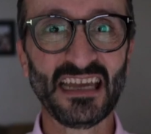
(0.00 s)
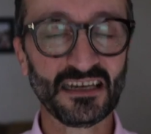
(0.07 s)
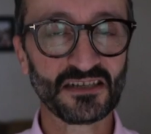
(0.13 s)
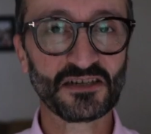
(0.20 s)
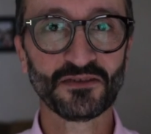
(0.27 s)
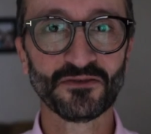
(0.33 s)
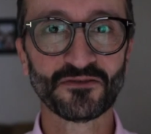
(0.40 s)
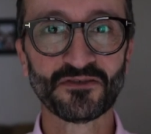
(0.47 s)

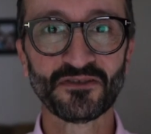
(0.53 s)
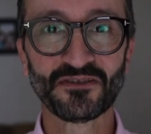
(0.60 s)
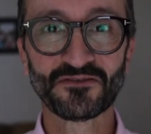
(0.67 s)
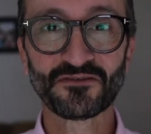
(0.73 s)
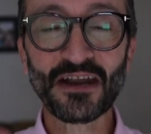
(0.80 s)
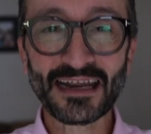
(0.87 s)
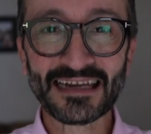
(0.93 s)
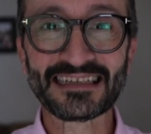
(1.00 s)
actual
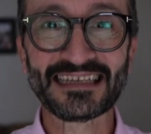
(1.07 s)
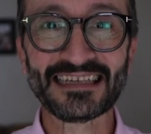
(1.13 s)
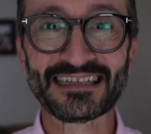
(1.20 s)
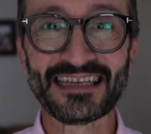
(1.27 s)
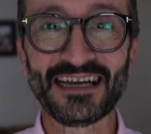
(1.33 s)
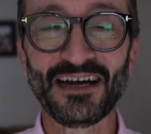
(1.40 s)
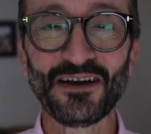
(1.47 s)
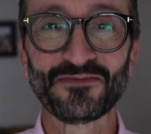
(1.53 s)

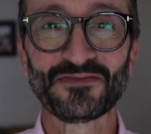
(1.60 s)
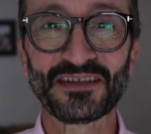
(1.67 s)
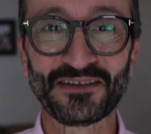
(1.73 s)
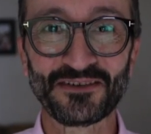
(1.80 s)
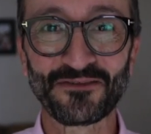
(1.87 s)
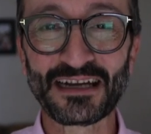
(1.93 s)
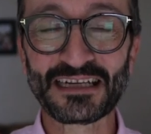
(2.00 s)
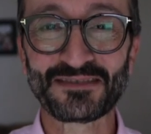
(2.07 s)
races that I've done,
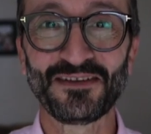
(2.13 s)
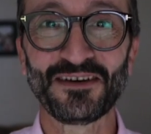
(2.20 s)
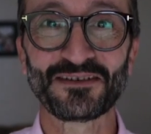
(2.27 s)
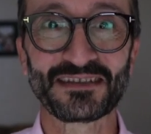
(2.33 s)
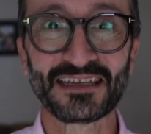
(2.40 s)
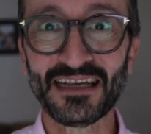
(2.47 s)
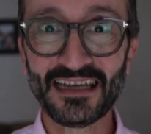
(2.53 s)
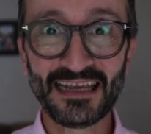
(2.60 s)
the race
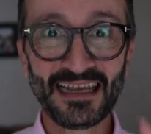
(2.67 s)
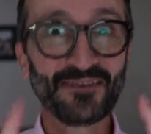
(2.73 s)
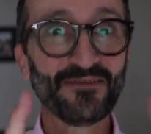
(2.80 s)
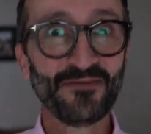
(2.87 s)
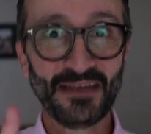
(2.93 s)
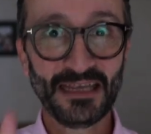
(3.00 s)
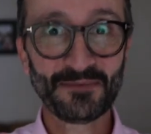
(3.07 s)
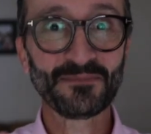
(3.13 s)
vlogs,
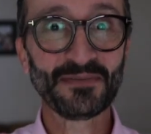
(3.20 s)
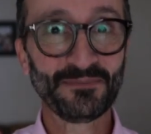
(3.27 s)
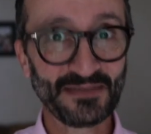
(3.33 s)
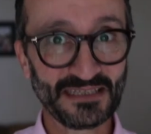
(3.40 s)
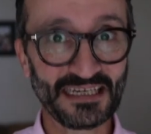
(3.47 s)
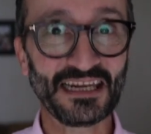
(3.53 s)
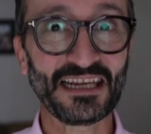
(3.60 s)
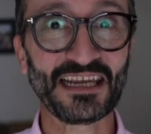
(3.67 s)
in
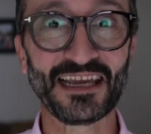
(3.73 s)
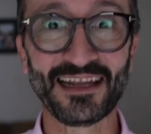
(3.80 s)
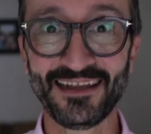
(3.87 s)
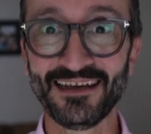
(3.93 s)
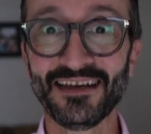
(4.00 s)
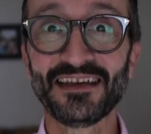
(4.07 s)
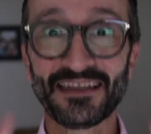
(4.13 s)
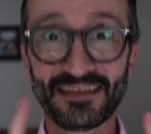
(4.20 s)

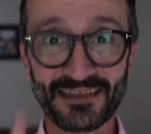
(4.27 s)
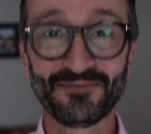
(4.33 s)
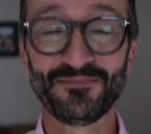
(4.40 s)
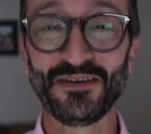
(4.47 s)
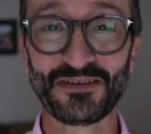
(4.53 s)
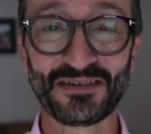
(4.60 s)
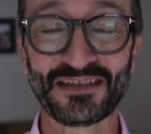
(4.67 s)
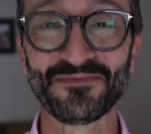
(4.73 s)
particular the
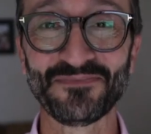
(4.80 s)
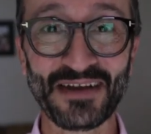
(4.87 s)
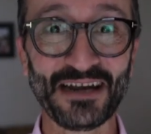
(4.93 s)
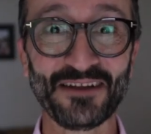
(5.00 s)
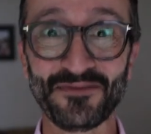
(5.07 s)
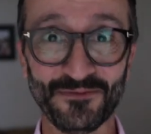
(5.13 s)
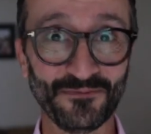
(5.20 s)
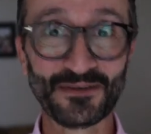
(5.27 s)
Boston
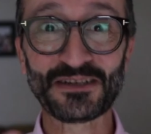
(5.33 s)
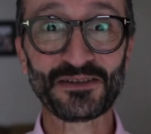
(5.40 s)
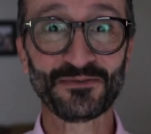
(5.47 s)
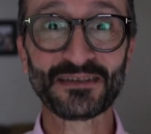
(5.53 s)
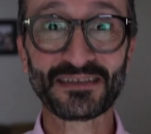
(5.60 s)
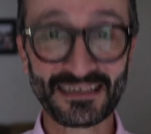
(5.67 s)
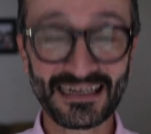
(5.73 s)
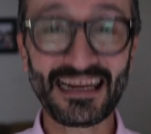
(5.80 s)
Marathon, which
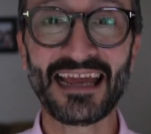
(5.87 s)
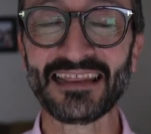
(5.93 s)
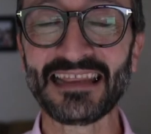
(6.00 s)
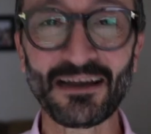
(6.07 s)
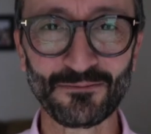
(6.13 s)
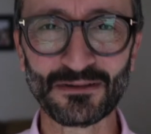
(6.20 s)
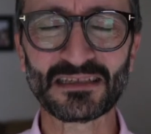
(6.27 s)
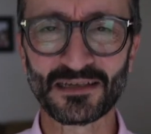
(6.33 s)
was, yeah,
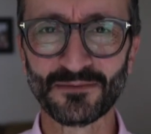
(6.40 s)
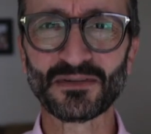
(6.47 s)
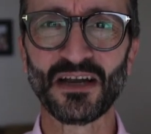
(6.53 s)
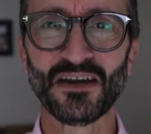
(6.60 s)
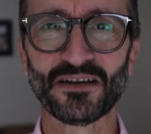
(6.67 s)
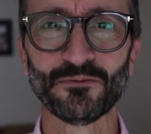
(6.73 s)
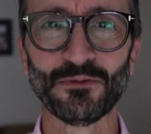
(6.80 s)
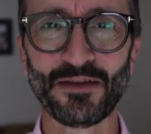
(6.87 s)
that was some
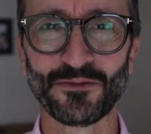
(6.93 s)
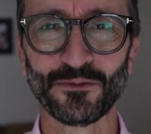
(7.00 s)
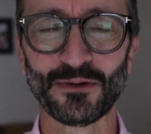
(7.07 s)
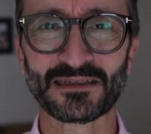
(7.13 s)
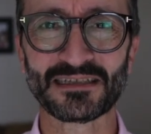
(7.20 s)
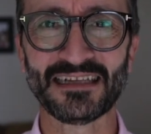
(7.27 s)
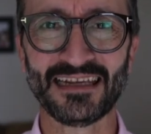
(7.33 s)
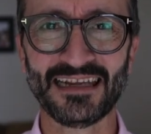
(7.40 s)
kind of weather,
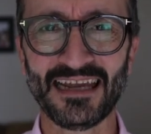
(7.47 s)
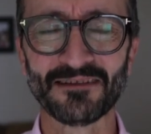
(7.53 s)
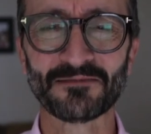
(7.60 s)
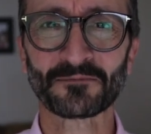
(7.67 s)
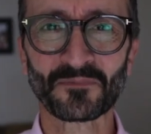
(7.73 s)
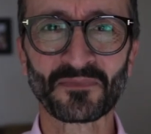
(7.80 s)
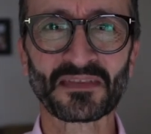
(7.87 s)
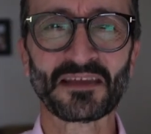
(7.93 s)
wasn't it? Yeah.
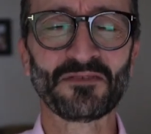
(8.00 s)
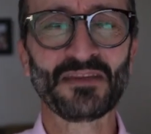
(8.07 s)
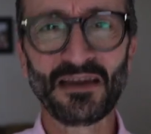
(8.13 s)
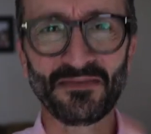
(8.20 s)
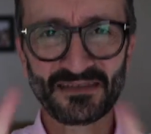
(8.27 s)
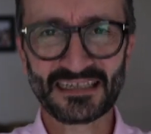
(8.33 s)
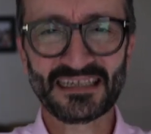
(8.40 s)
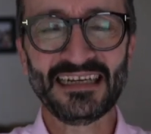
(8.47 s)
If you
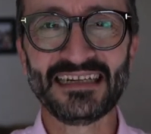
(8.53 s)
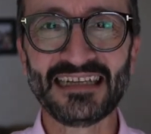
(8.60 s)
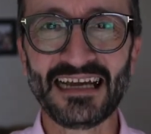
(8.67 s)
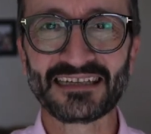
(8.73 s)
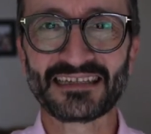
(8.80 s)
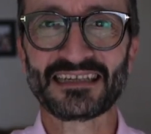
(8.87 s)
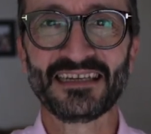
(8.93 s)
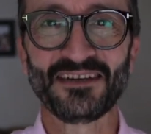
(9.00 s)
haven't seen
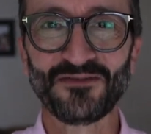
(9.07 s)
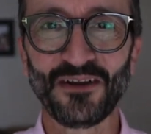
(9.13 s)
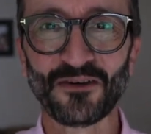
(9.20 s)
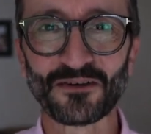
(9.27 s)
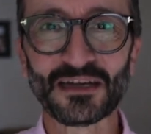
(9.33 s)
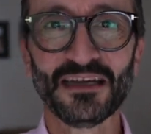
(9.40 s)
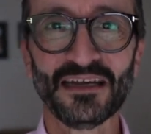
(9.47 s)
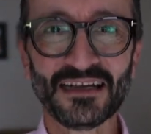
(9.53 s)
that
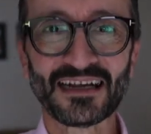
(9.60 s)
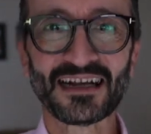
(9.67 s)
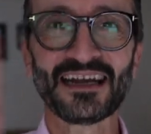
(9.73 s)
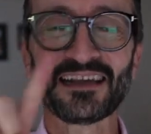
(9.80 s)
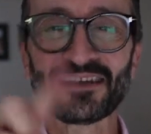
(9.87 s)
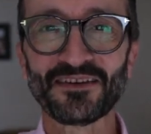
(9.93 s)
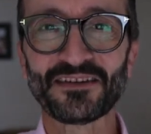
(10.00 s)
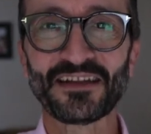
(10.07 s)
vlog,
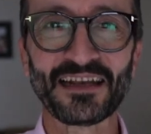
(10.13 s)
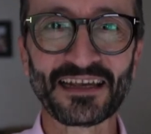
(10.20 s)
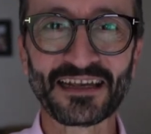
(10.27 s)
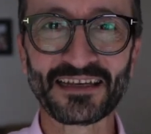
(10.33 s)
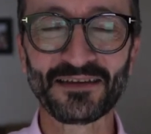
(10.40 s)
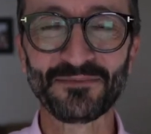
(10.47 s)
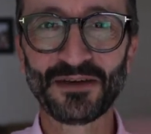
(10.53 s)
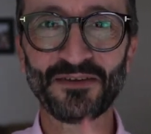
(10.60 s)
click on the
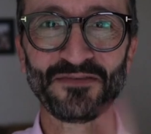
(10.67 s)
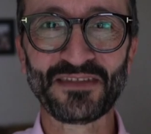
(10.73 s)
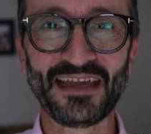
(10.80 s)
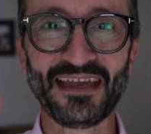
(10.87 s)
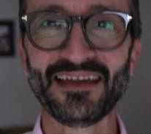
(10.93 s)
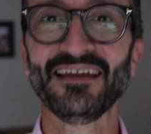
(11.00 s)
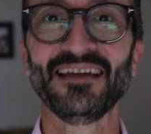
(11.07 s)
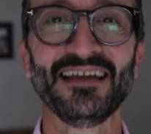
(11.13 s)
link above
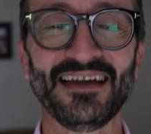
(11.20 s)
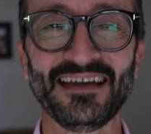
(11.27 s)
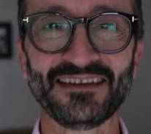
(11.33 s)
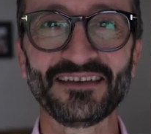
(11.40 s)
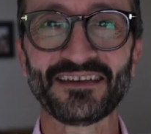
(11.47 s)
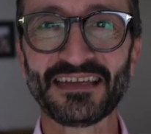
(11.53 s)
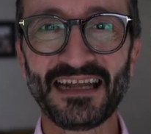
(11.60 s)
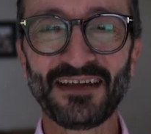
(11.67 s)
there and
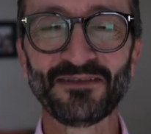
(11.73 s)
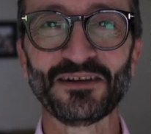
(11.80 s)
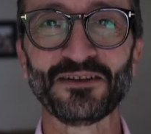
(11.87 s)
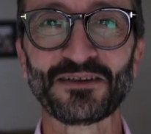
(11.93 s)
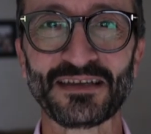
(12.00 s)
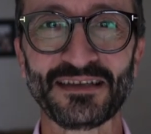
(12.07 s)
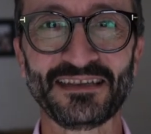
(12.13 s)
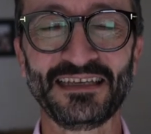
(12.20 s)
you can have a
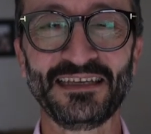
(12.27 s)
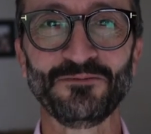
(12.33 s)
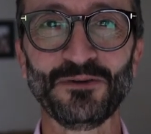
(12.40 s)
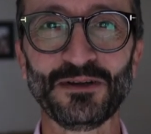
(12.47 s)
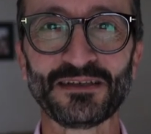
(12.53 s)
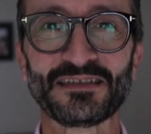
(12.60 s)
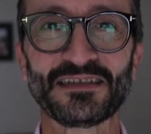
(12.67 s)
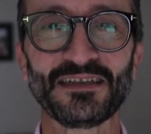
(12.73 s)
look at the
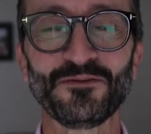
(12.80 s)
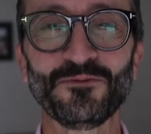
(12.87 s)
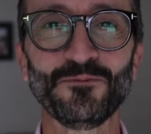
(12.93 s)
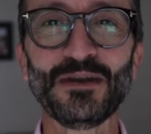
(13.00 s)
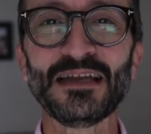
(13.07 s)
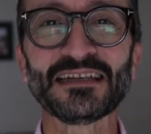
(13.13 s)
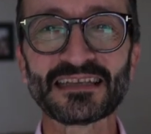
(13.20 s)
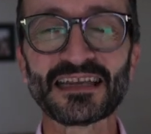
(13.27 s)

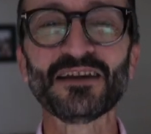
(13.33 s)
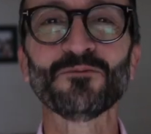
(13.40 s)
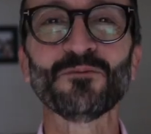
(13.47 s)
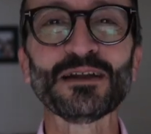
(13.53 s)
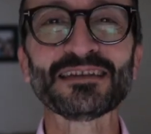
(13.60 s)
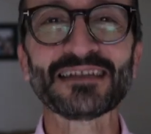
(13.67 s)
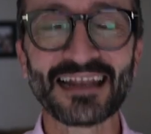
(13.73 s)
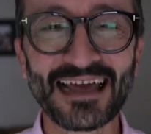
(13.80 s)
winter
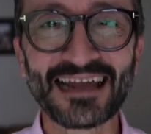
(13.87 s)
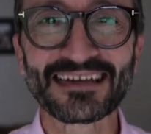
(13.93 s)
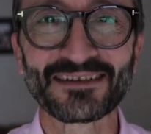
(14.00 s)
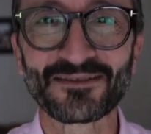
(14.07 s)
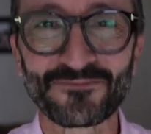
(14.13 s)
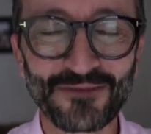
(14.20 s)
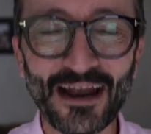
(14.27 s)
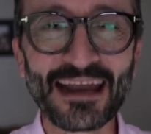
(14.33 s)

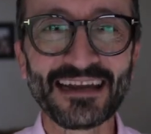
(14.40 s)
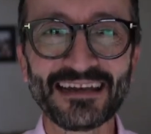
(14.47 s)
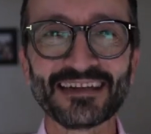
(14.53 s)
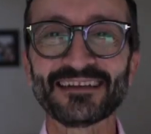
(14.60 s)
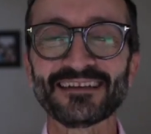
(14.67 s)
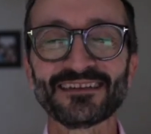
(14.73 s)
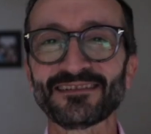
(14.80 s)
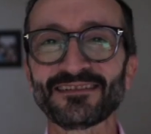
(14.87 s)
wonderland rain
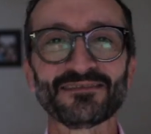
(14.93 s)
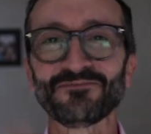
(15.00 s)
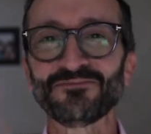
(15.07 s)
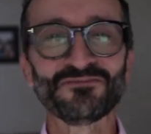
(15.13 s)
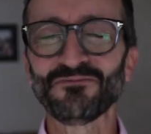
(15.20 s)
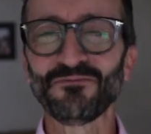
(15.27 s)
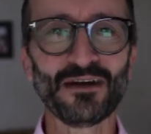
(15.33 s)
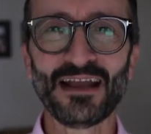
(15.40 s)
and
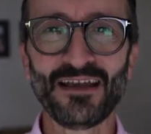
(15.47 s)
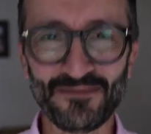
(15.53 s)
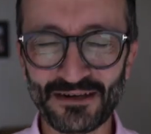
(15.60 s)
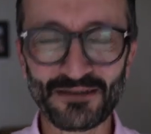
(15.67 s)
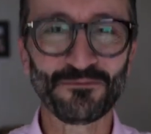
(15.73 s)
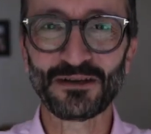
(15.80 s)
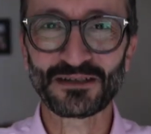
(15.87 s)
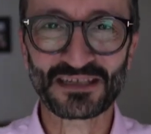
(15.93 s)
whatever
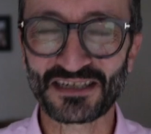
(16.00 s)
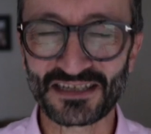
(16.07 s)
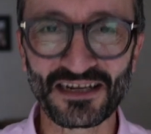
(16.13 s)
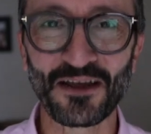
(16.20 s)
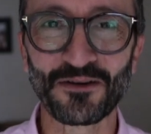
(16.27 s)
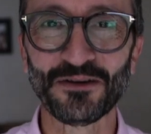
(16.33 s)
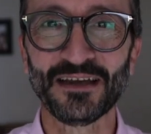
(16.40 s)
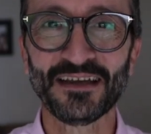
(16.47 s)
it was,
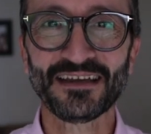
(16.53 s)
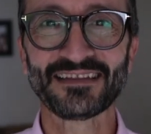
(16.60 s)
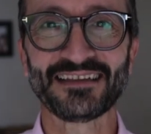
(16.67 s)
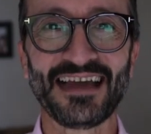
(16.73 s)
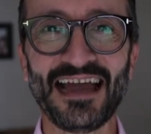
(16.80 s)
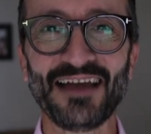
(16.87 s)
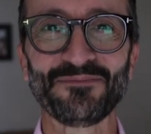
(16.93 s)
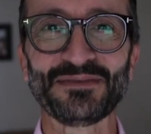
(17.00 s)
snow
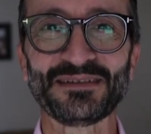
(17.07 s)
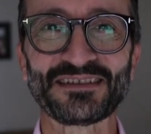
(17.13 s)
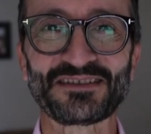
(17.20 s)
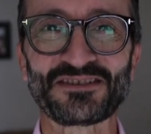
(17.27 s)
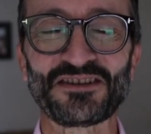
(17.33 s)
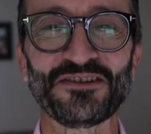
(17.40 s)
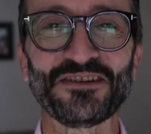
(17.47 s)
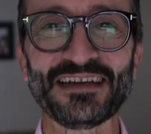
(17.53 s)
that happened
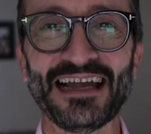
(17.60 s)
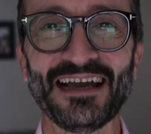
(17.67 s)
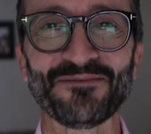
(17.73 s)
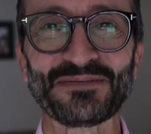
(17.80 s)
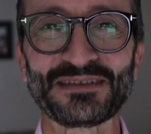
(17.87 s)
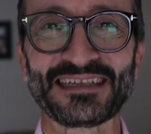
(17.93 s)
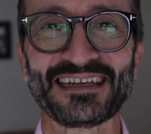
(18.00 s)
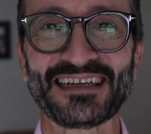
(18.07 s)
during that
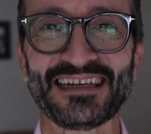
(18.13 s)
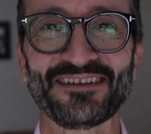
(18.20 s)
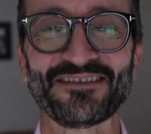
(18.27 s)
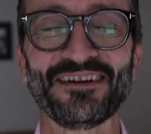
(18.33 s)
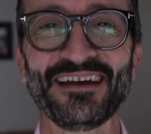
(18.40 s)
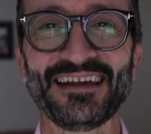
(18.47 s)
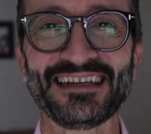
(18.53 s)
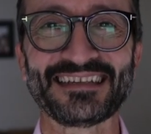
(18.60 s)
particular
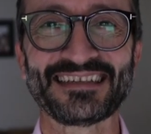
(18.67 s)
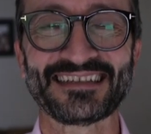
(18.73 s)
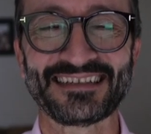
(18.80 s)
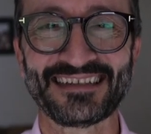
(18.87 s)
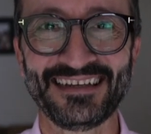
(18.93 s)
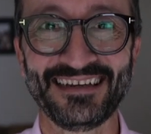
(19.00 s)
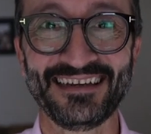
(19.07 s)
race